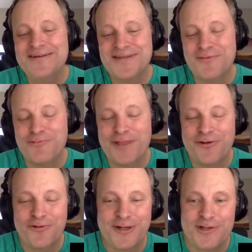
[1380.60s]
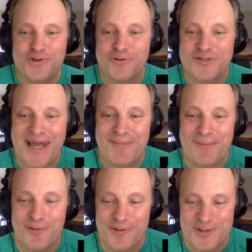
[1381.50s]
someone without credentials came
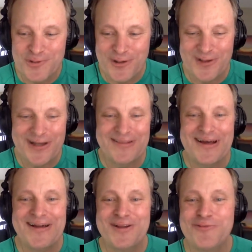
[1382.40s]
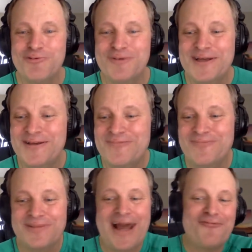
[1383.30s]
up with a story like that, you would be
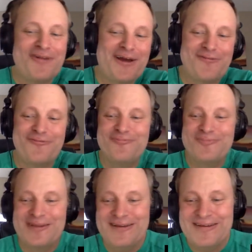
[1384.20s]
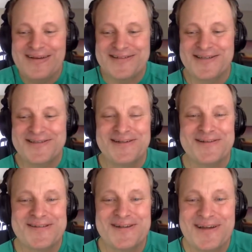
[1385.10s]
laughed out of
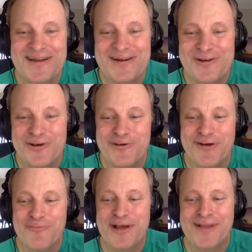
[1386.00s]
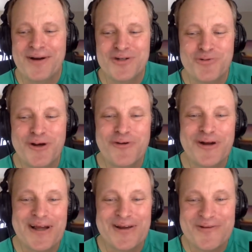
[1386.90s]
existence. And you'd never be allowed on Twitter
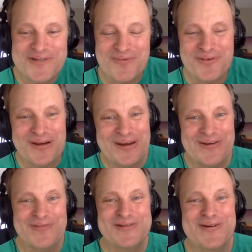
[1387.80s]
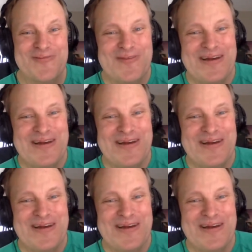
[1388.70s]
again or something, So